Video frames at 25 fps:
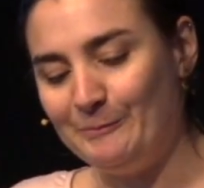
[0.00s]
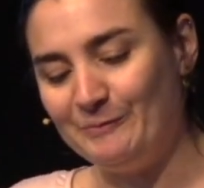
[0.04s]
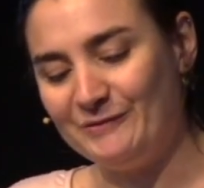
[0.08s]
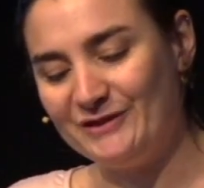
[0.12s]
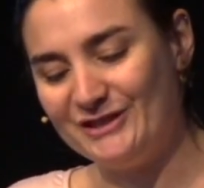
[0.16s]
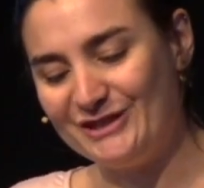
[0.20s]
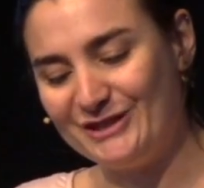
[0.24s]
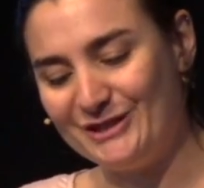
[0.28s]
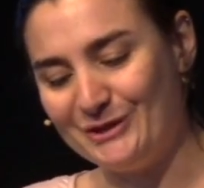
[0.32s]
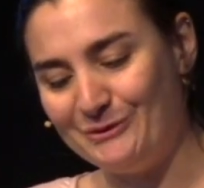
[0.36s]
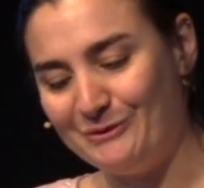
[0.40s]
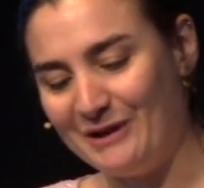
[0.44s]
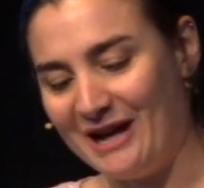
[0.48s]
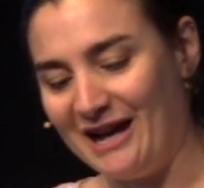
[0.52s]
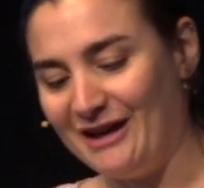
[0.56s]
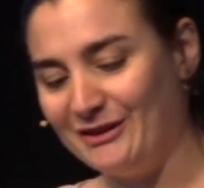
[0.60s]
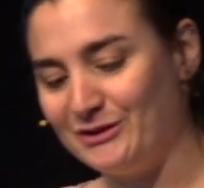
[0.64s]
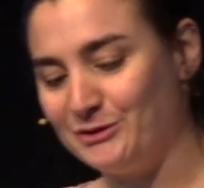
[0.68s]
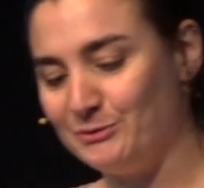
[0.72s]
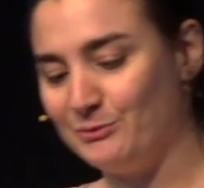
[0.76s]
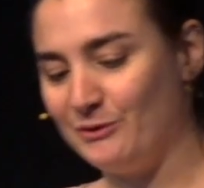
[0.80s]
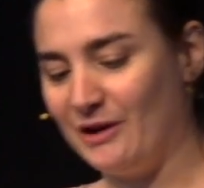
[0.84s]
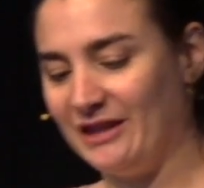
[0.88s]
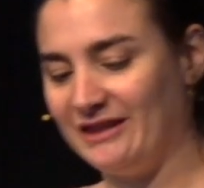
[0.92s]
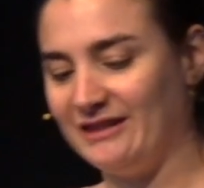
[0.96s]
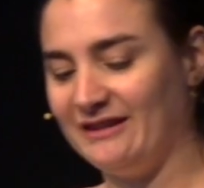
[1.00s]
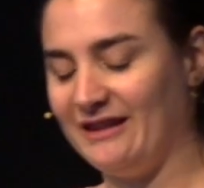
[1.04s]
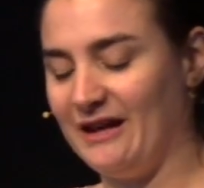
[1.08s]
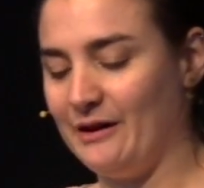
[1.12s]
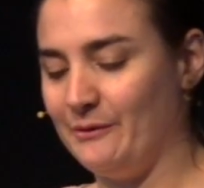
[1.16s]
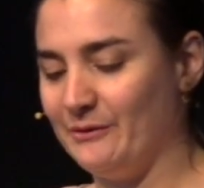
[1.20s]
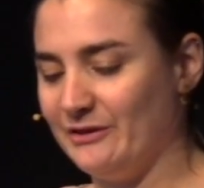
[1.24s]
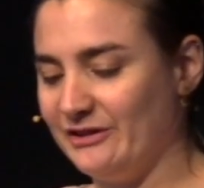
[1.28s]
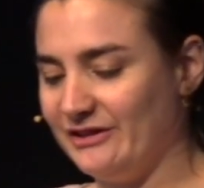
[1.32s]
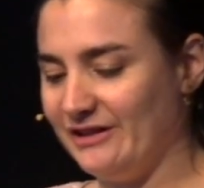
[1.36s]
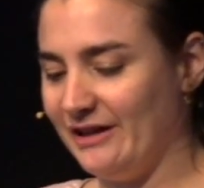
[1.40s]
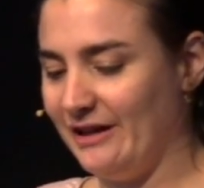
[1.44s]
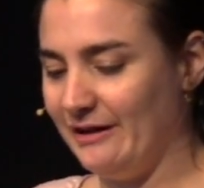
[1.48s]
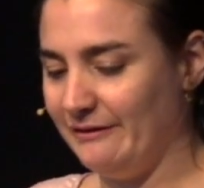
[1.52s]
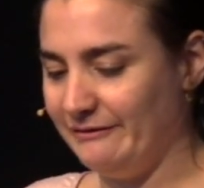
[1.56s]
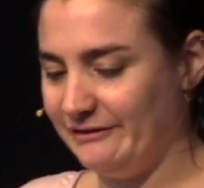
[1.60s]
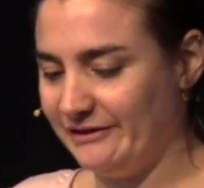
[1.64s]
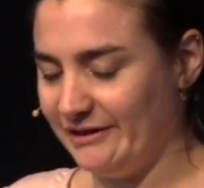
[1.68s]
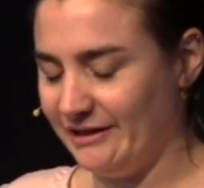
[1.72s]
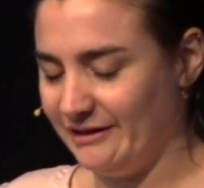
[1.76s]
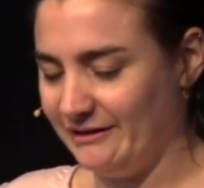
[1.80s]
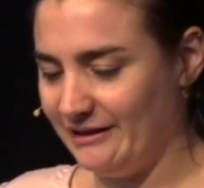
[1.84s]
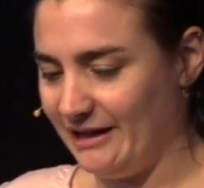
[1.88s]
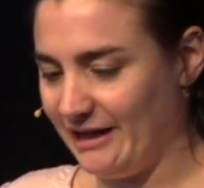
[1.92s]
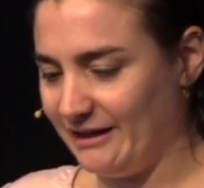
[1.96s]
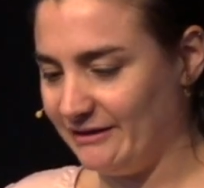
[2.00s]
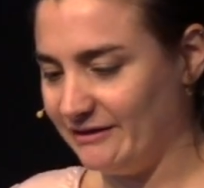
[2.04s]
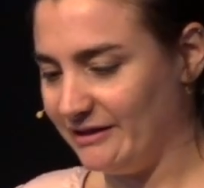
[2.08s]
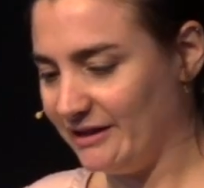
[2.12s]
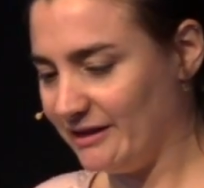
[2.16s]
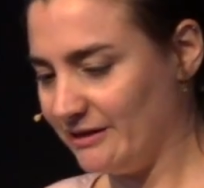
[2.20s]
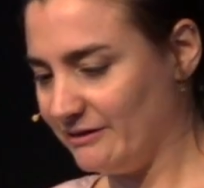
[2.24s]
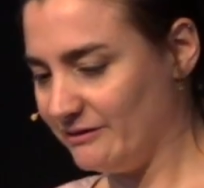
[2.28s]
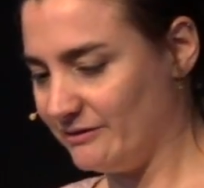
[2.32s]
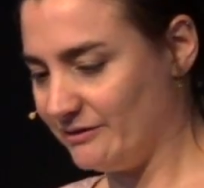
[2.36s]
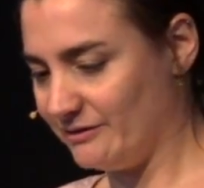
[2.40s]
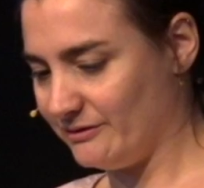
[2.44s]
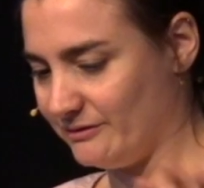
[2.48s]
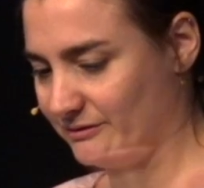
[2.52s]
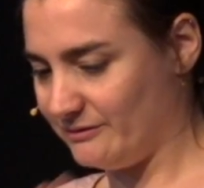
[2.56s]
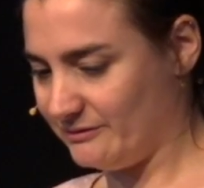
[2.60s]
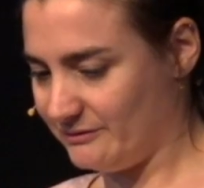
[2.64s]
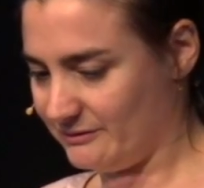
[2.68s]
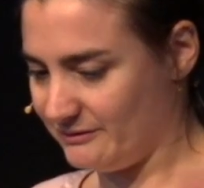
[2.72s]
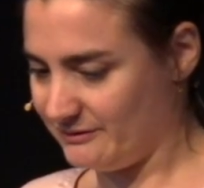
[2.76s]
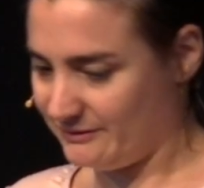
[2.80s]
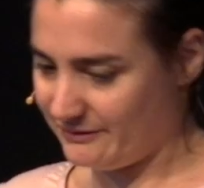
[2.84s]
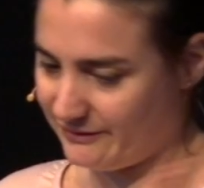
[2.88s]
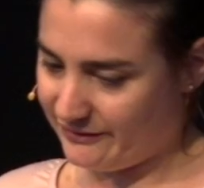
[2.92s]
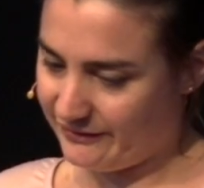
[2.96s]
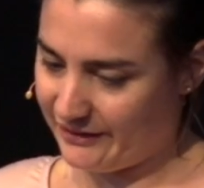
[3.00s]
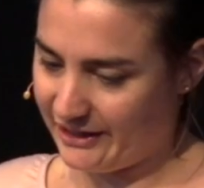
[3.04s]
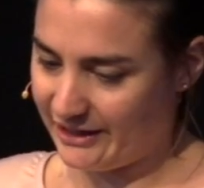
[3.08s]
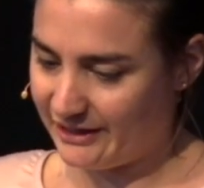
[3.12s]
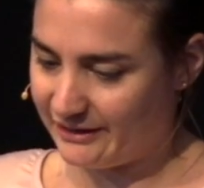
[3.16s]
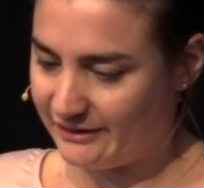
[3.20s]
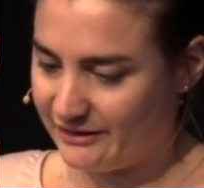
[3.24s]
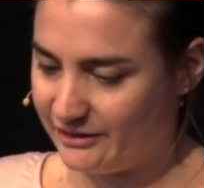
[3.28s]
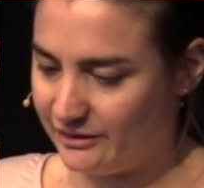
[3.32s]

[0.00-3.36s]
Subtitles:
So we had to write it ourselves and dig into things.